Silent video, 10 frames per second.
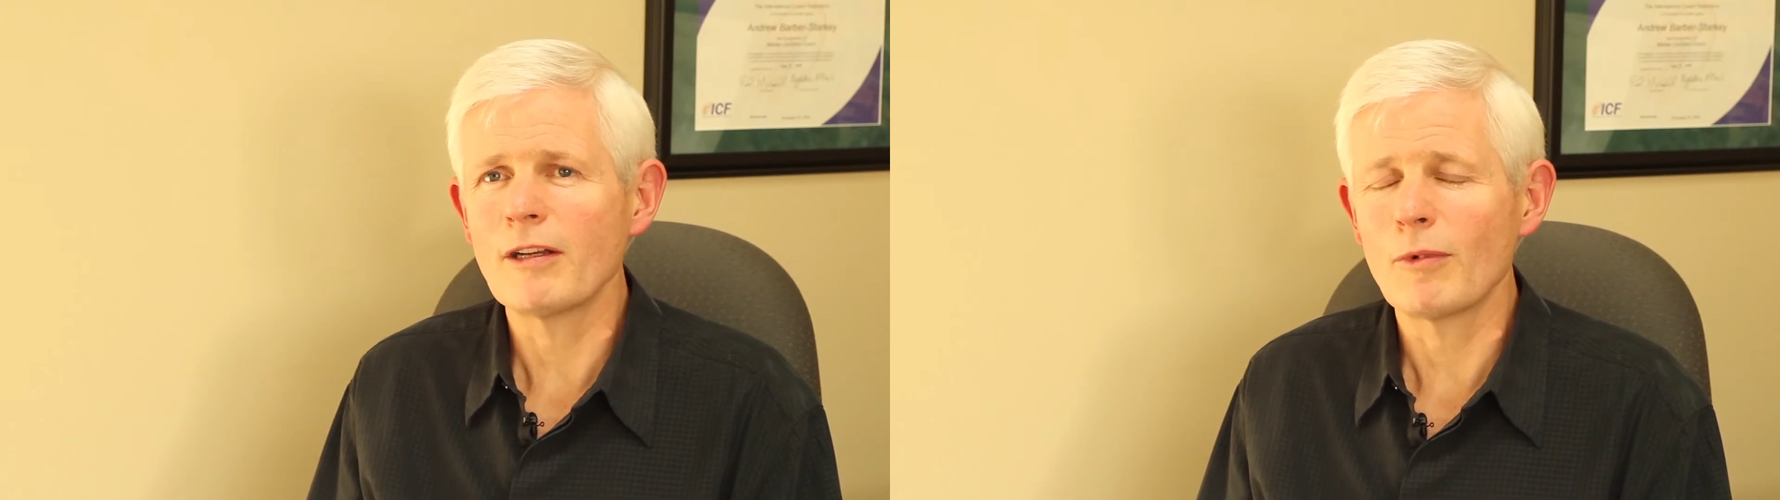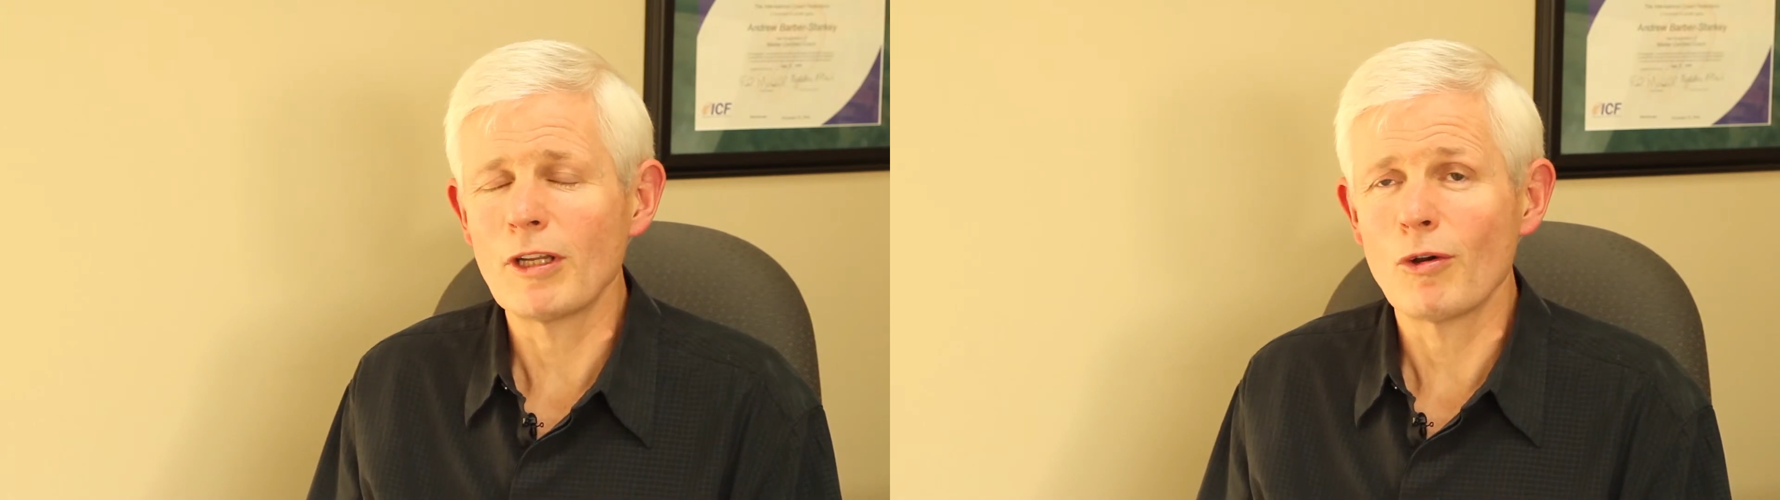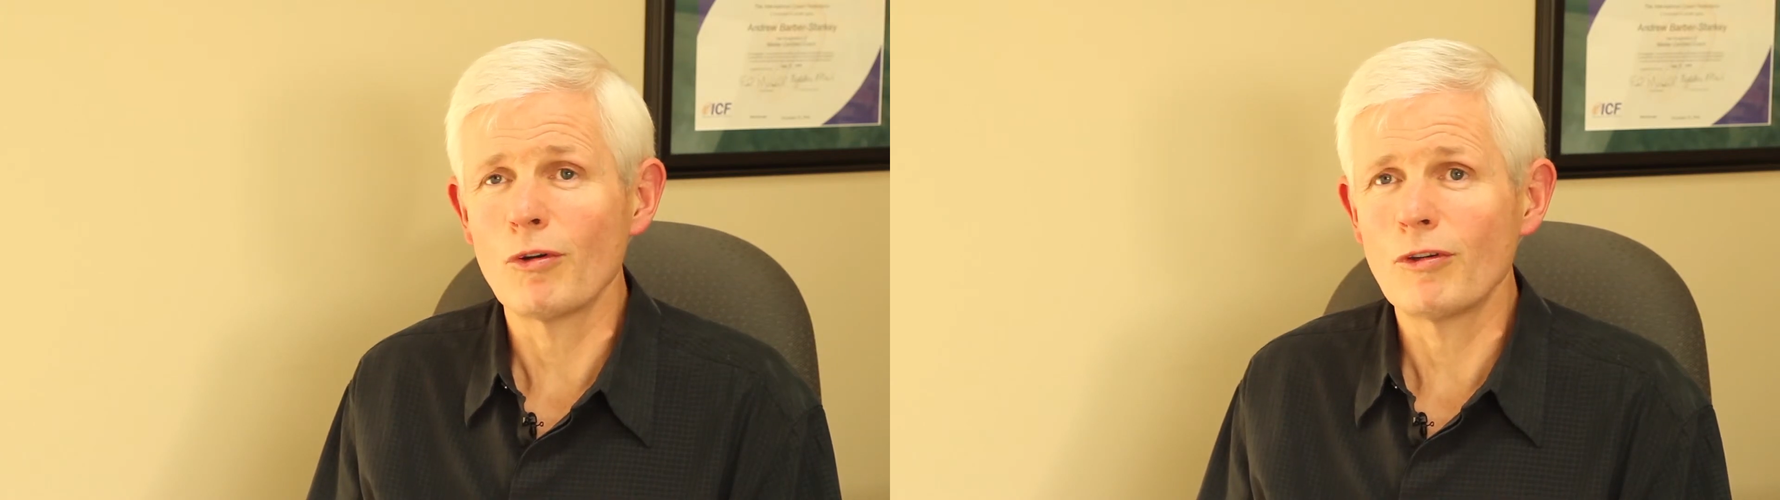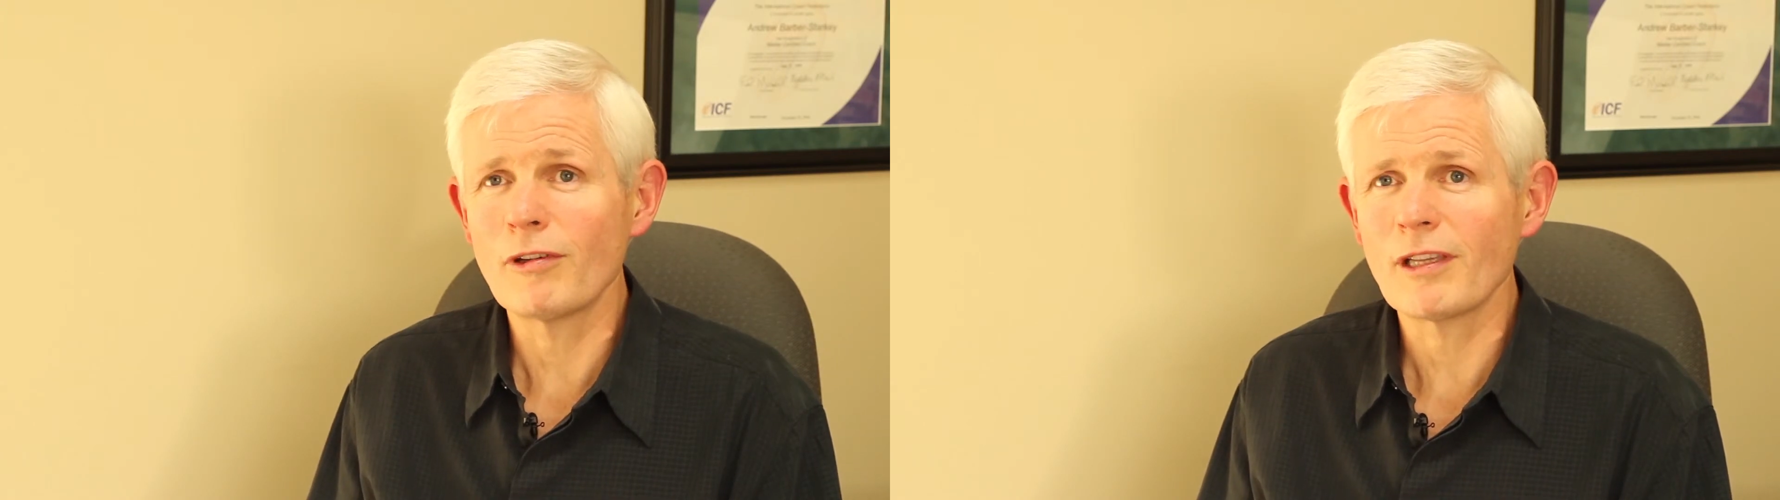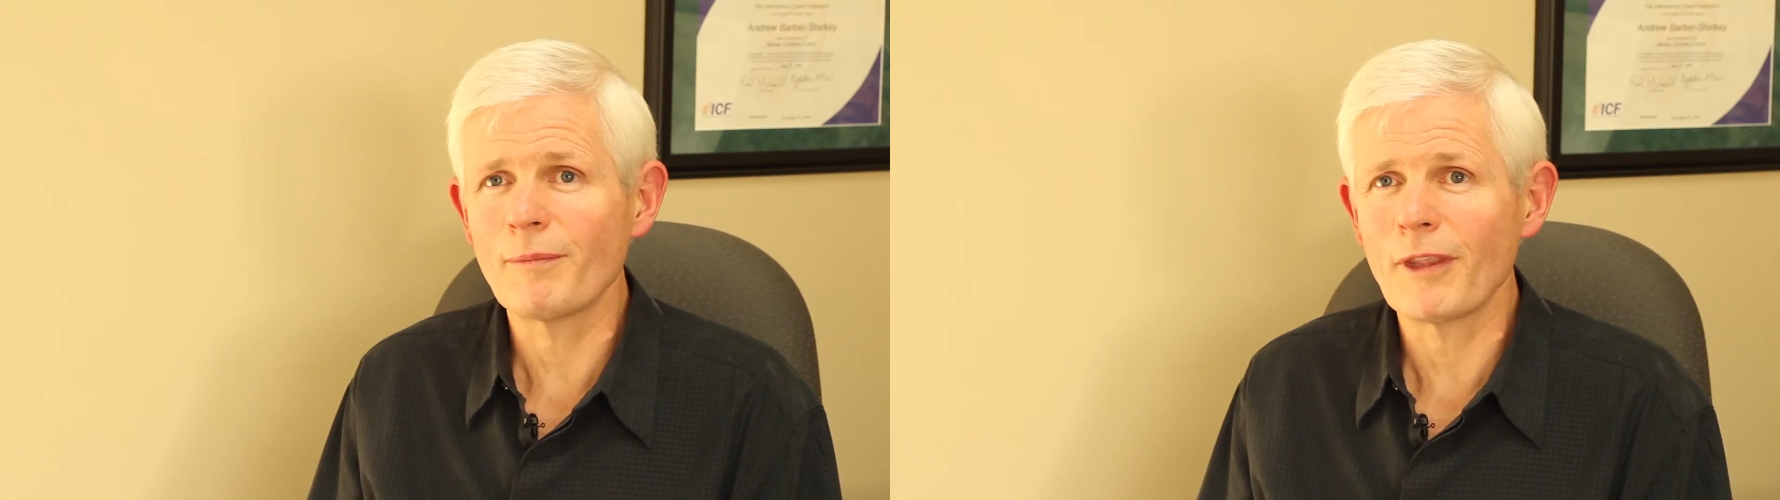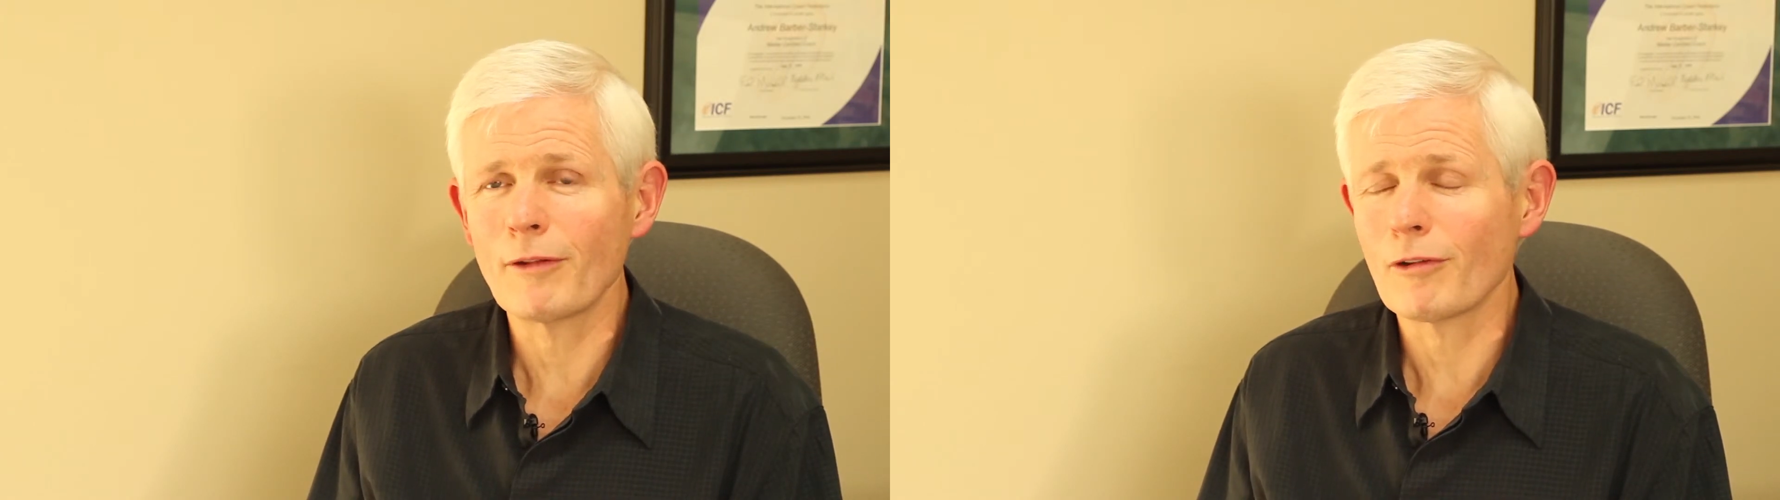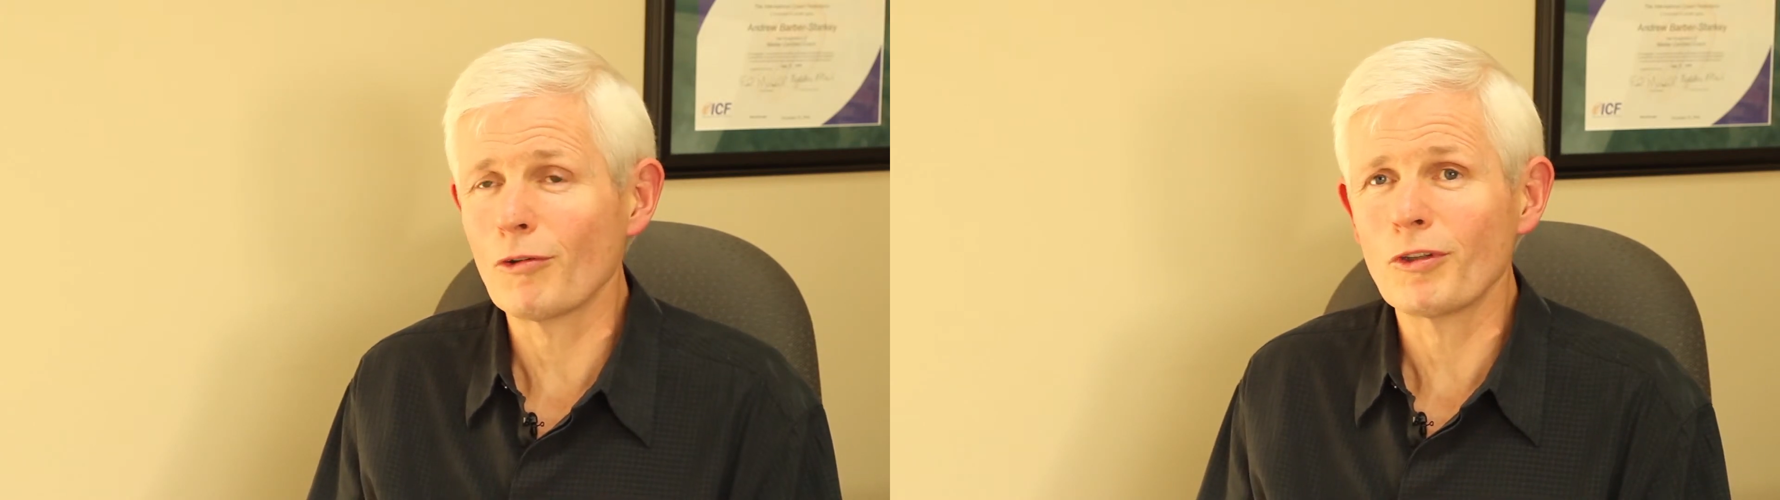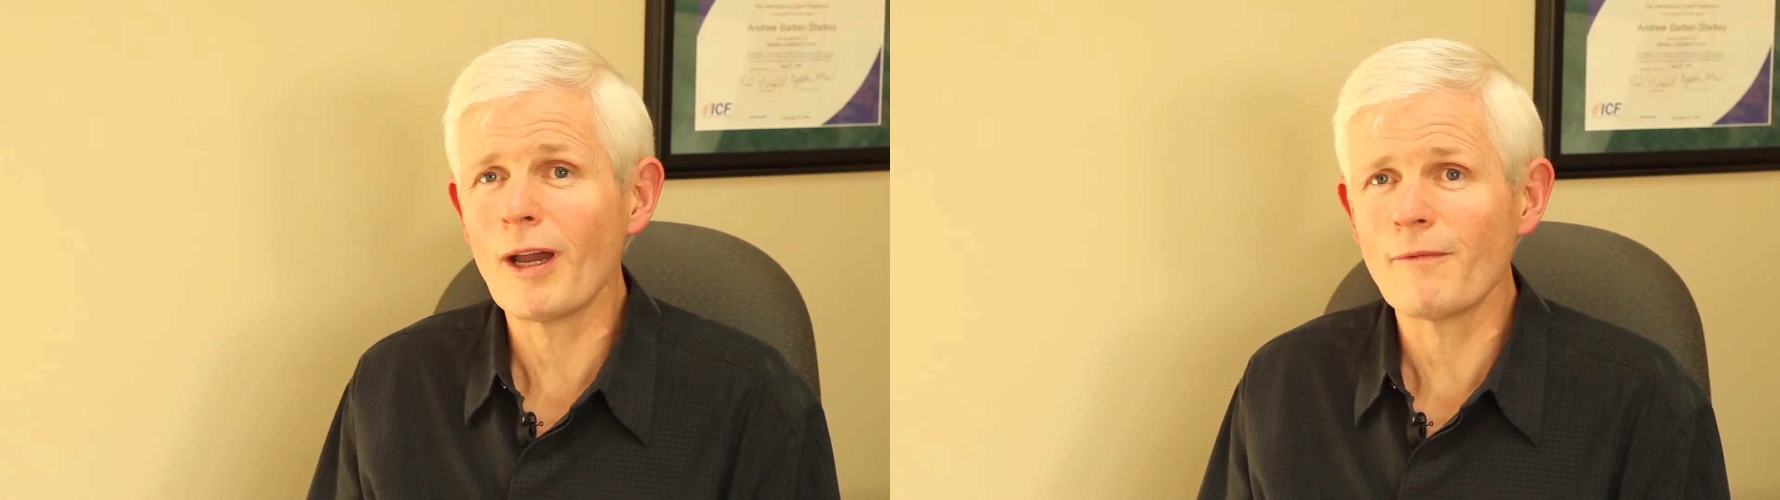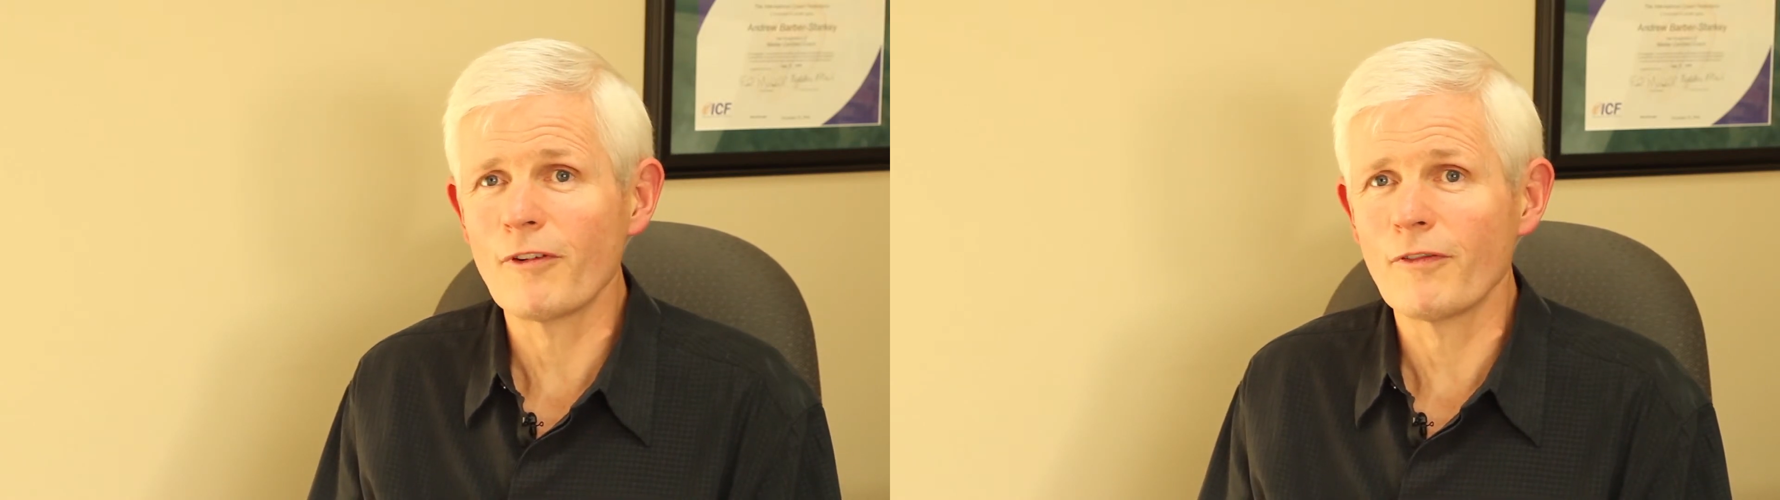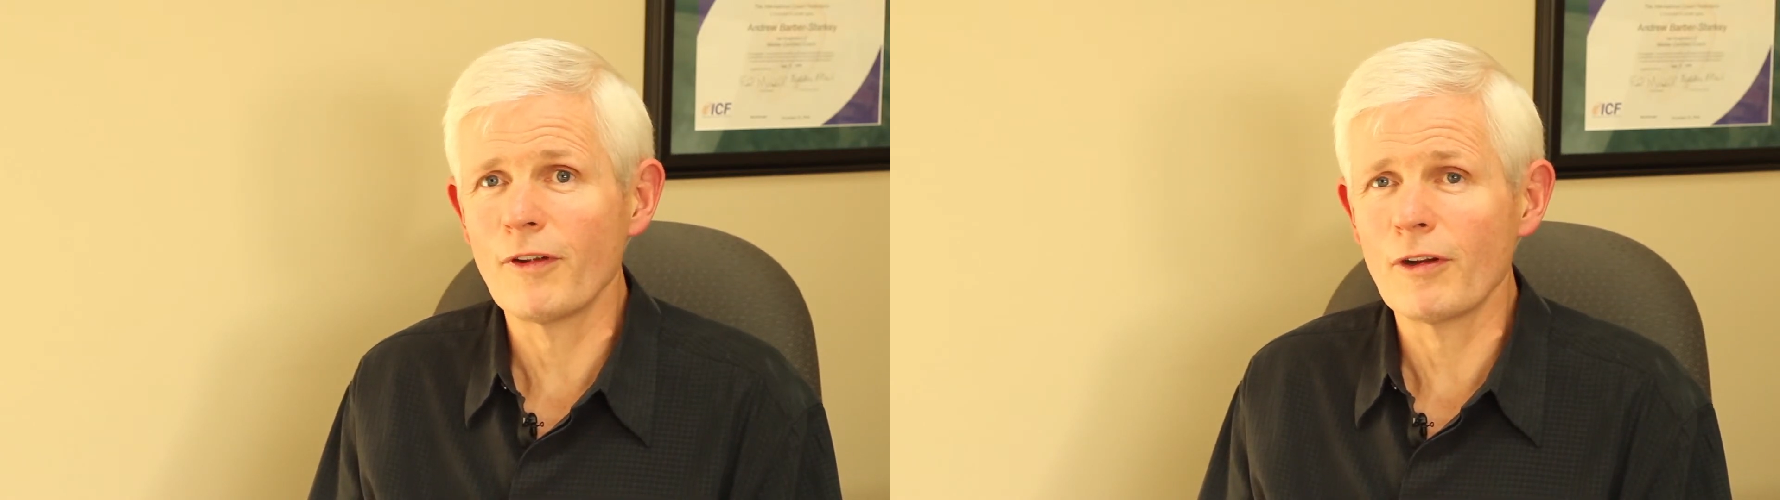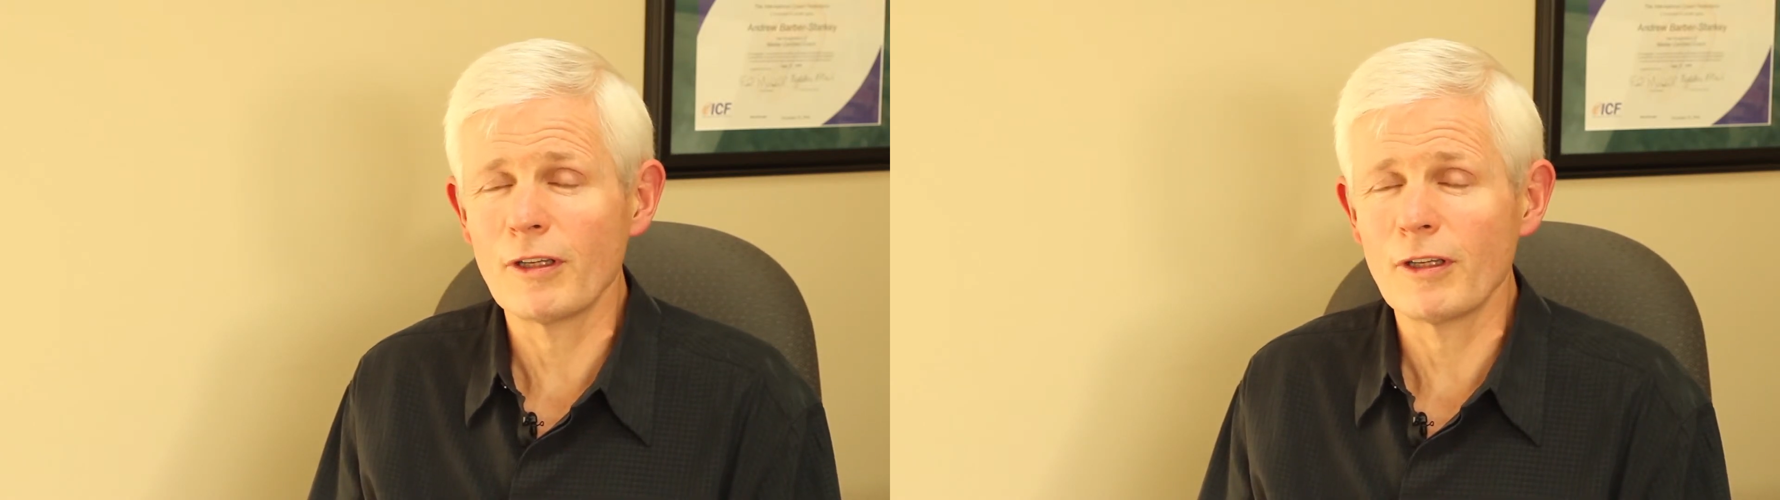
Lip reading: and when you go and do something, there's no time for fear.